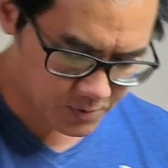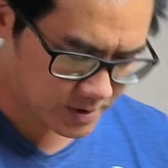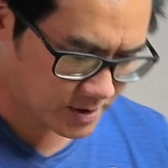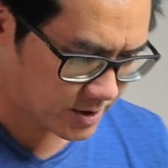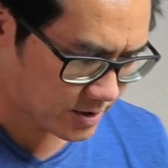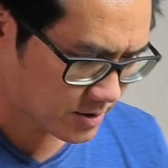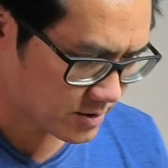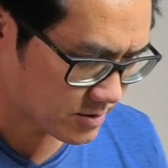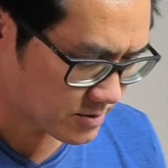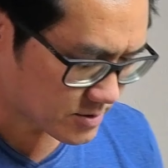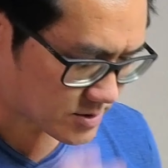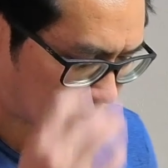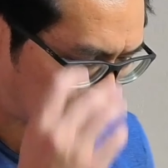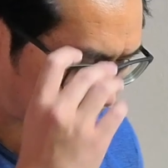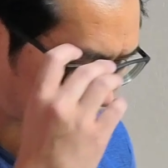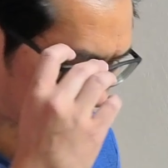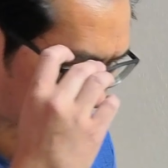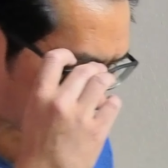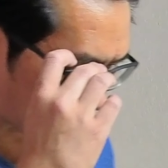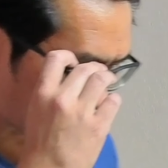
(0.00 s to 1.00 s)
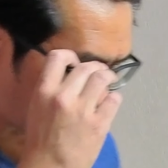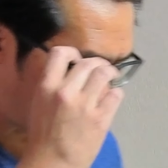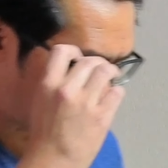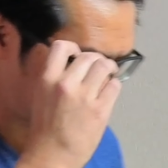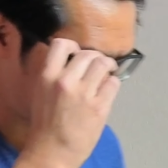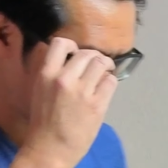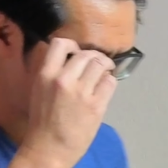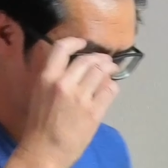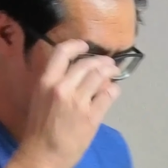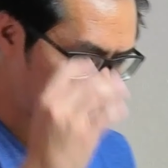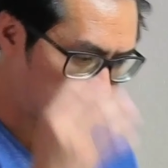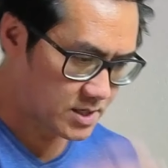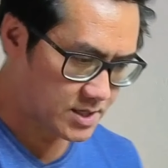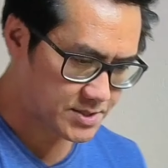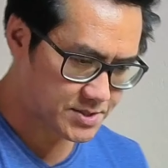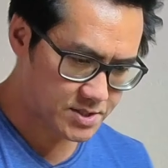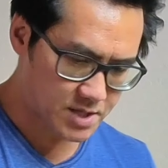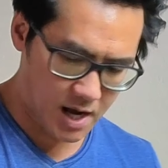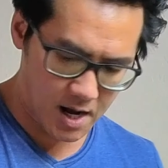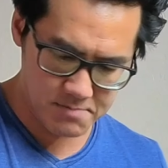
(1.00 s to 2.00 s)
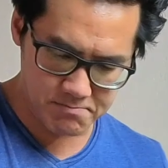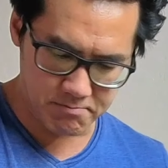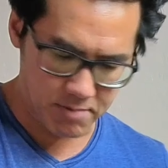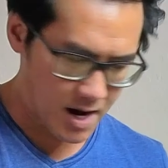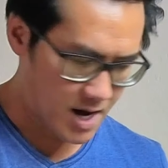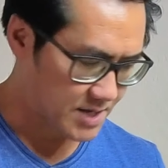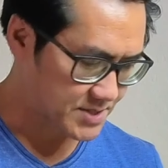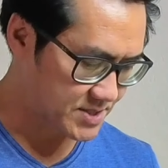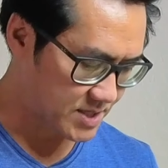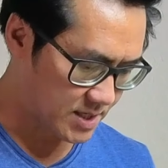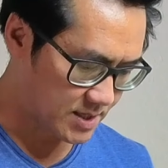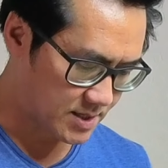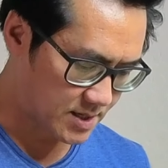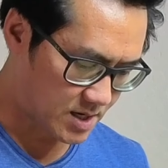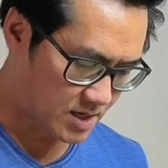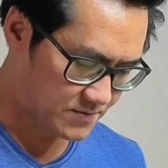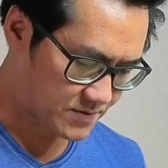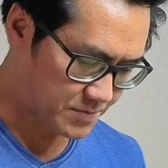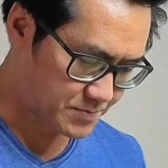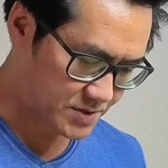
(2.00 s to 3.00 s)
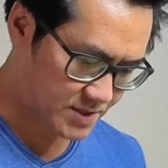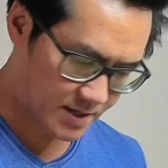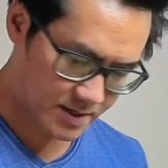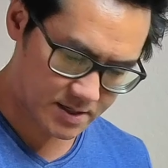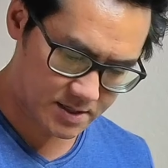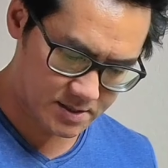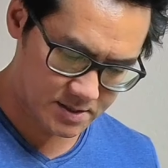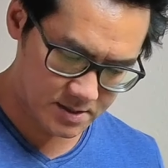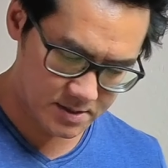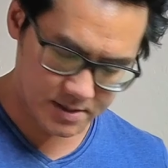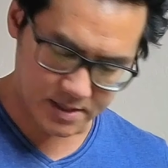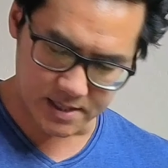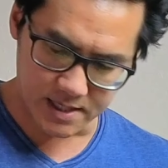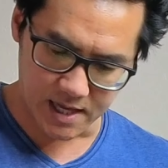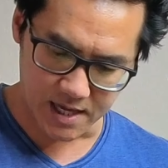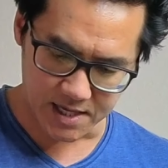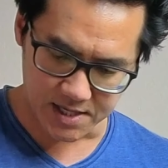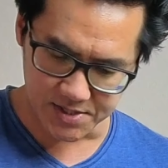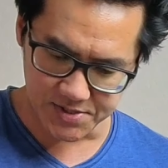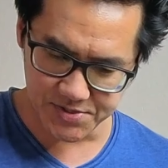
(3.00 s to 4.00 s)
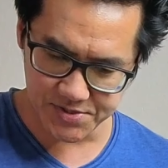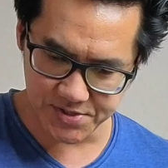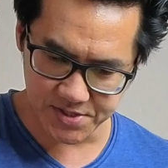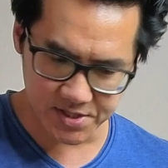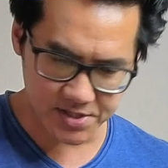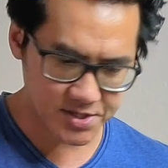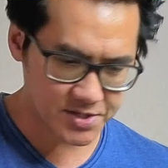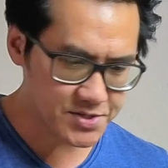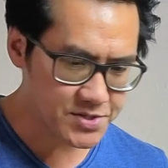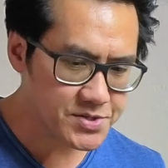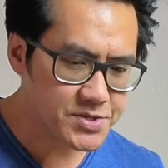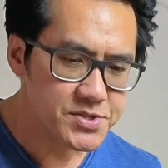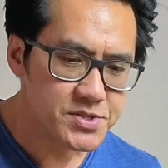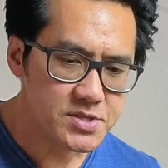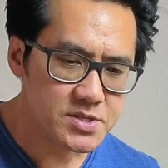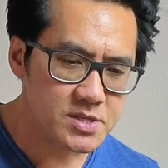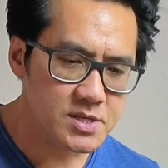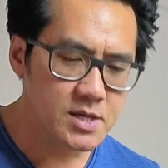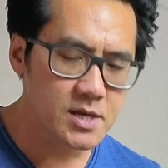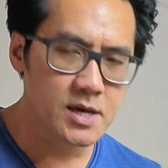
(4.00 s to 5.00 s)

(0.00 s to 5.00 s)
Wynn here. Thanks for watching this unboxing of the Pitaka cases,